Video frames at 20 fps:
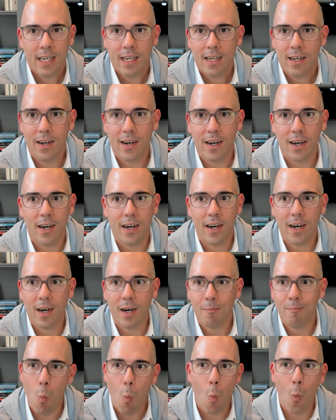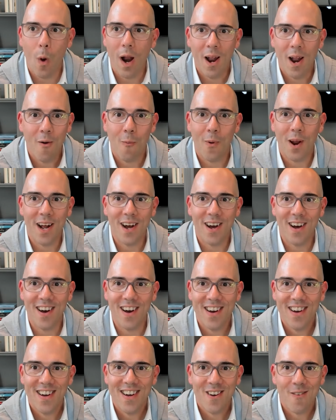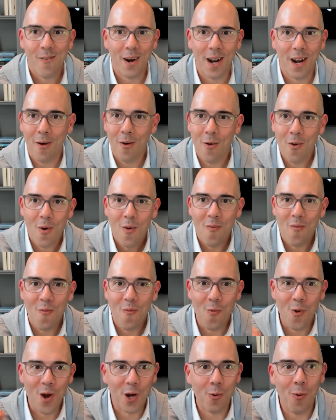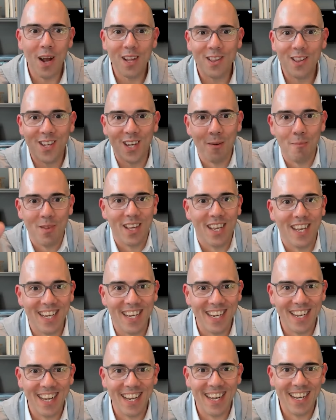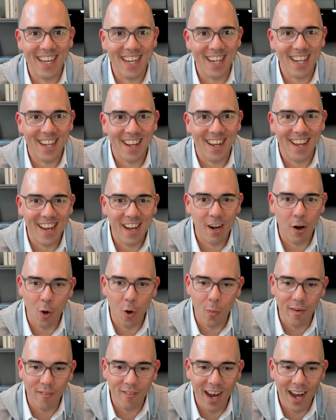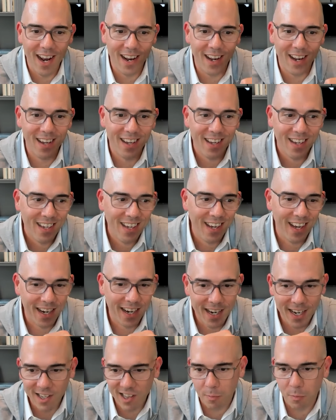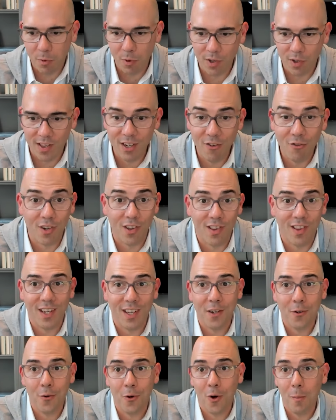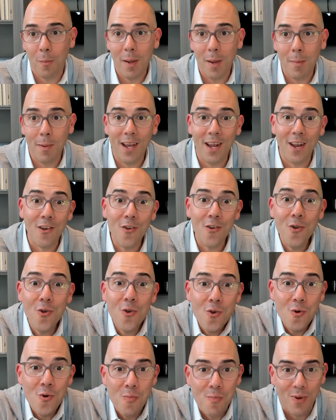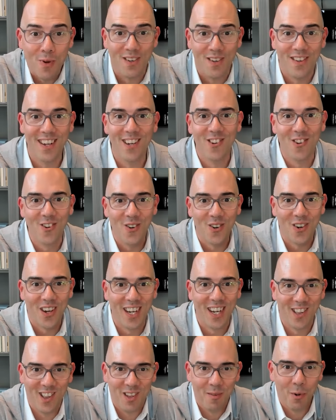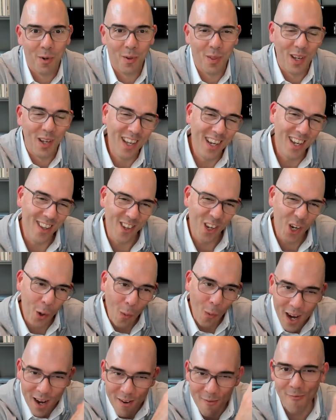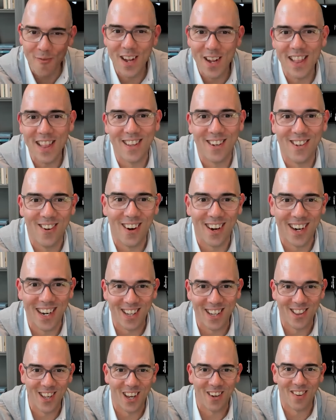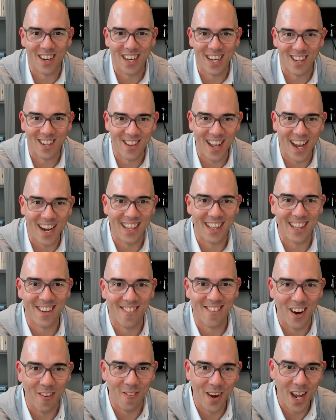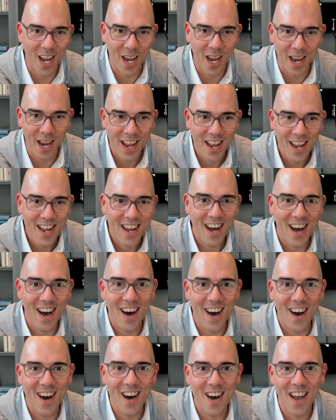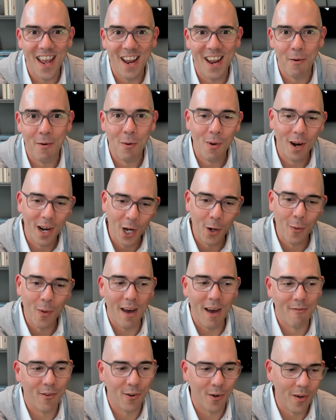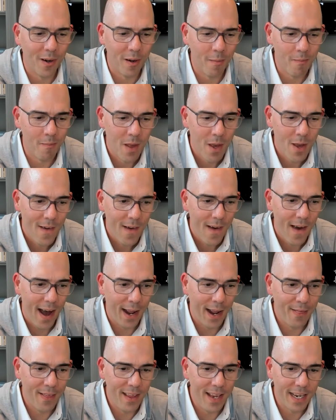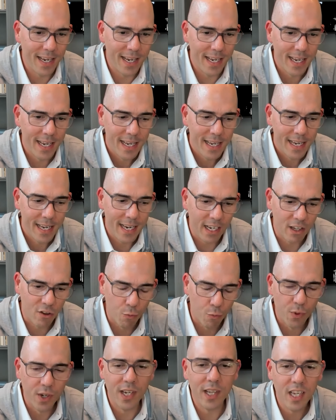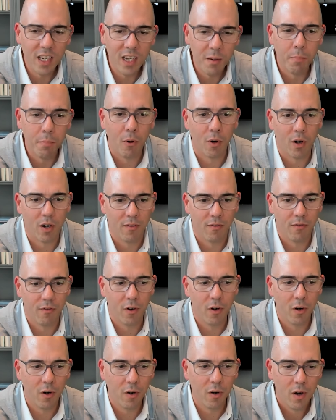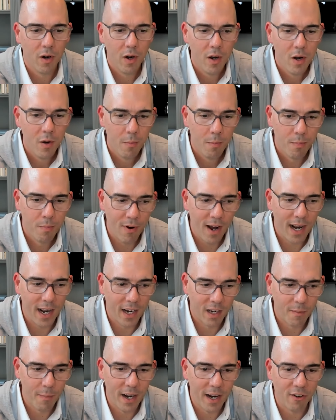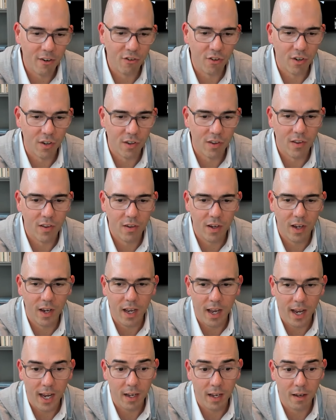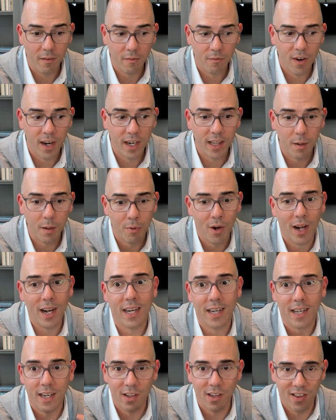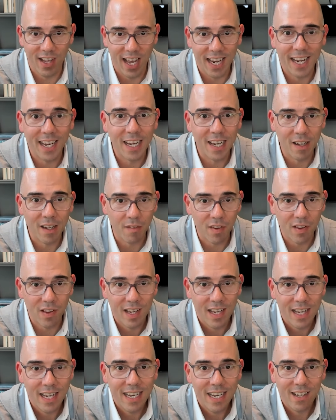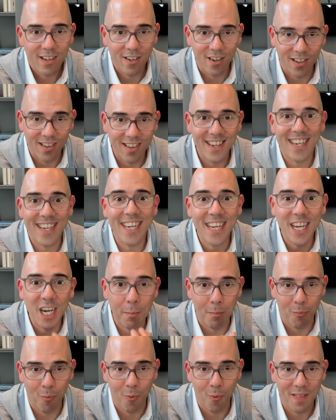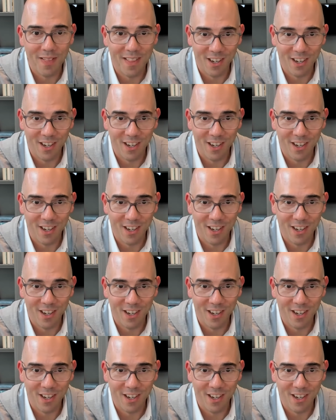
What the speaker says: when a request comes in and or we've got a customer who's interested, or maybe a new potential customer that doesn't quite fit the target segment exactly the right way, and we want to go after them. I think it's really important for product managers and frankly product executives to tee up what the